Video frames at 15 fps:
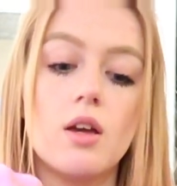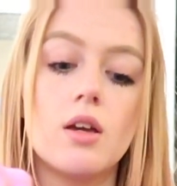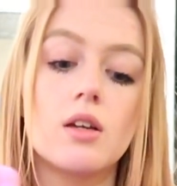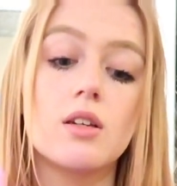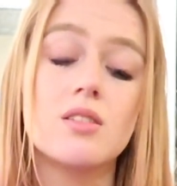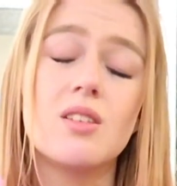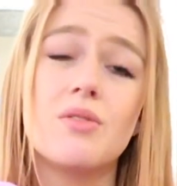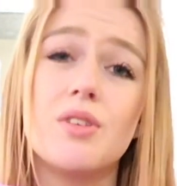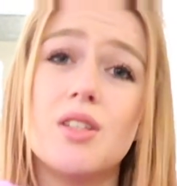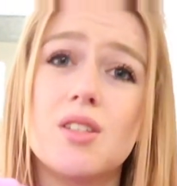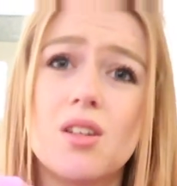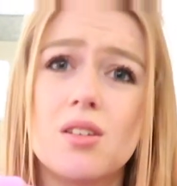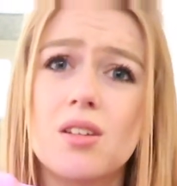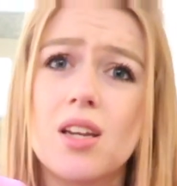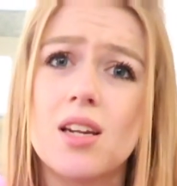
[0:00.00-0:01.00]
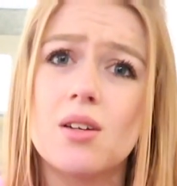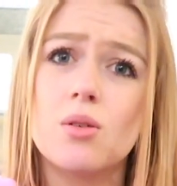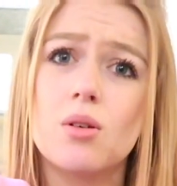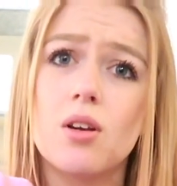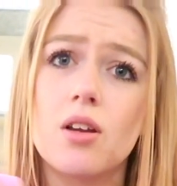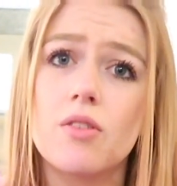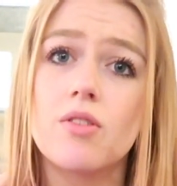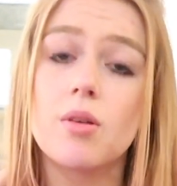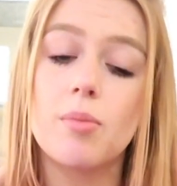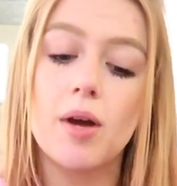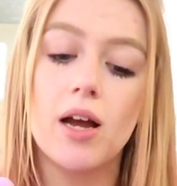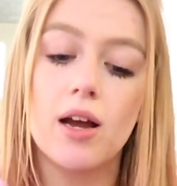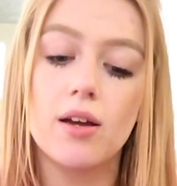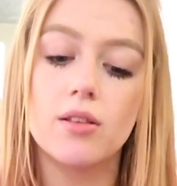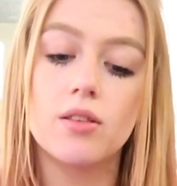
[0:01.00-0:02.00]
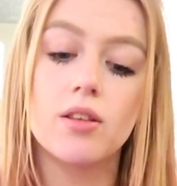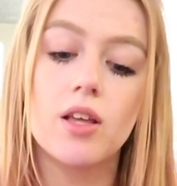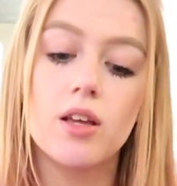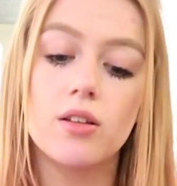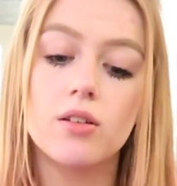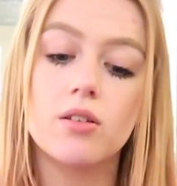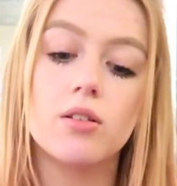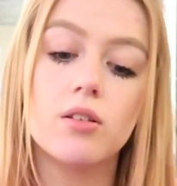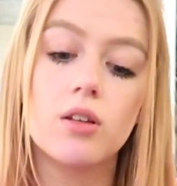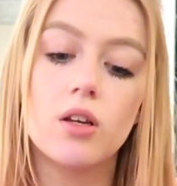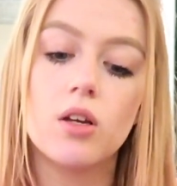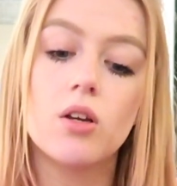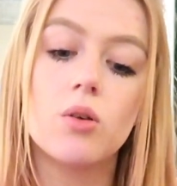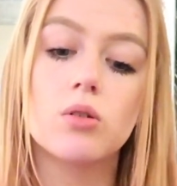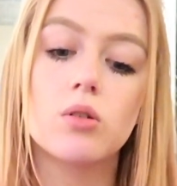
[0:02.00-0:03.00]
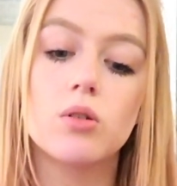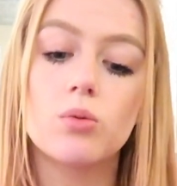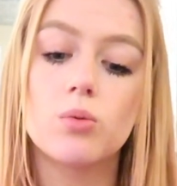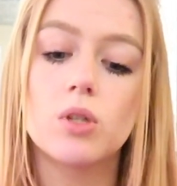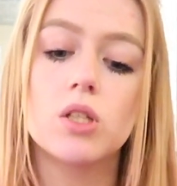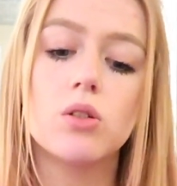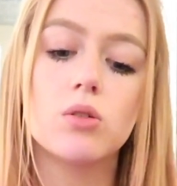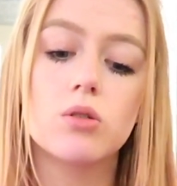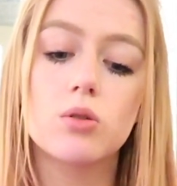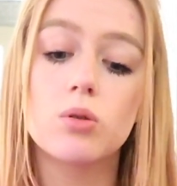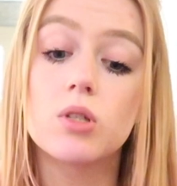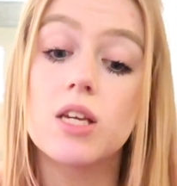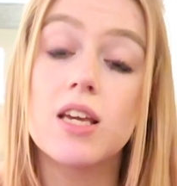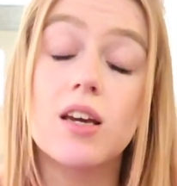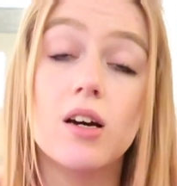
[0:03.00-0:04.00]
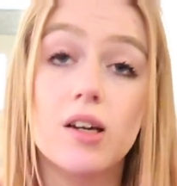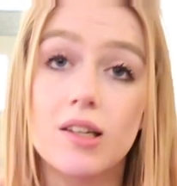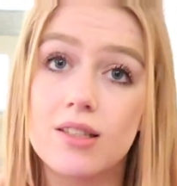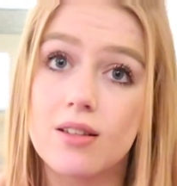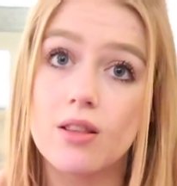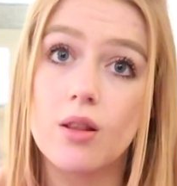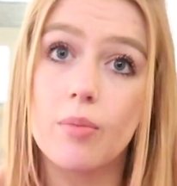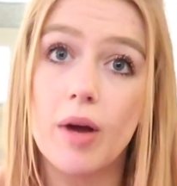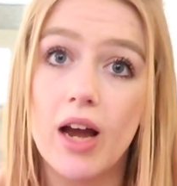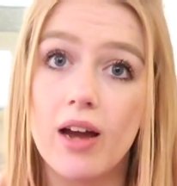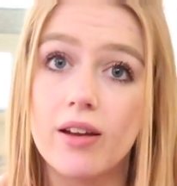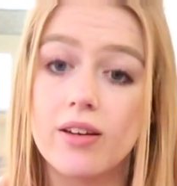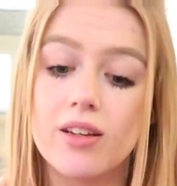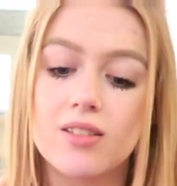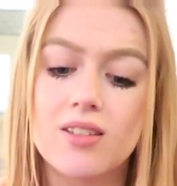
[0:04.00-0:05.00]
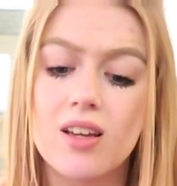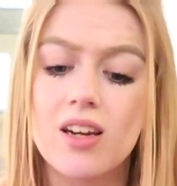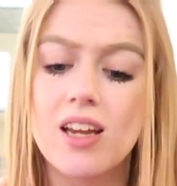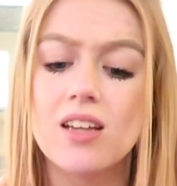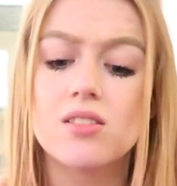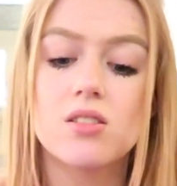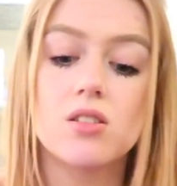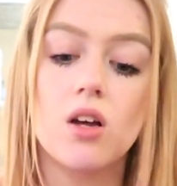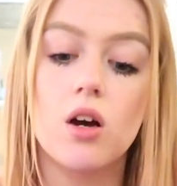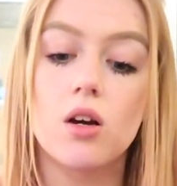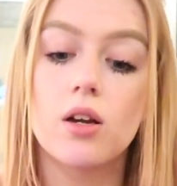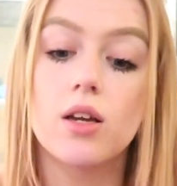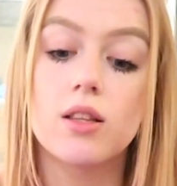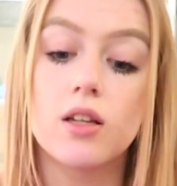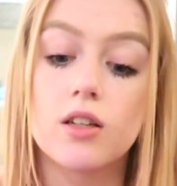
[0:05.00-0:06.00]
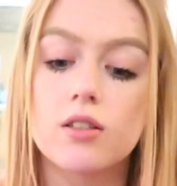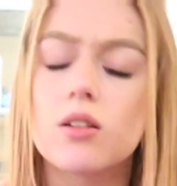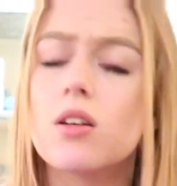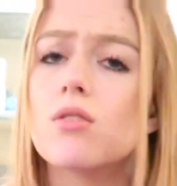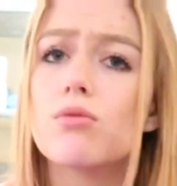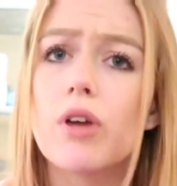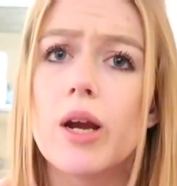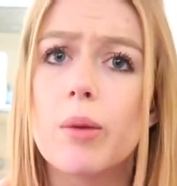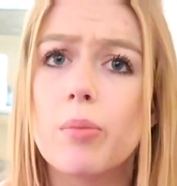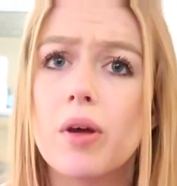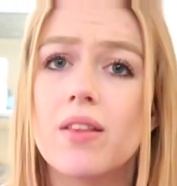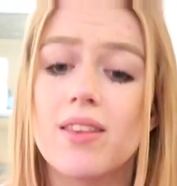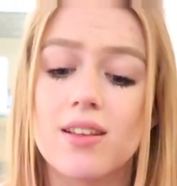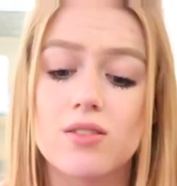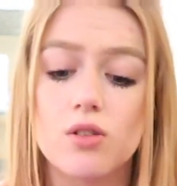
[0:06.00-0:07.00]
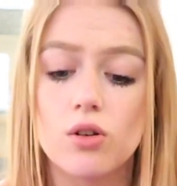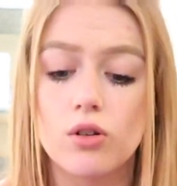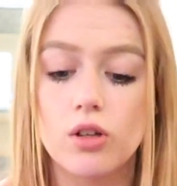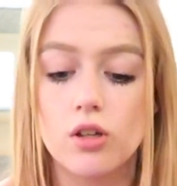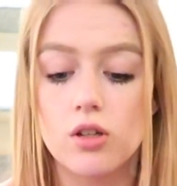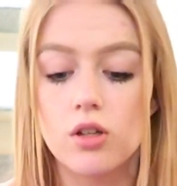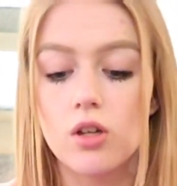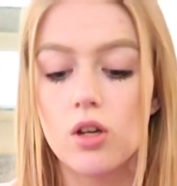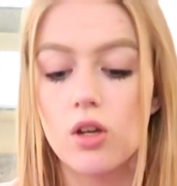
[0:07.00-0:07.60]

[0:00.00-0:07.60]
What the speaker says: Because if you don't get it all over the pan, then when your tortilla is in the pan, it's gonna get stuck and then it's gonna rip, and that's not good.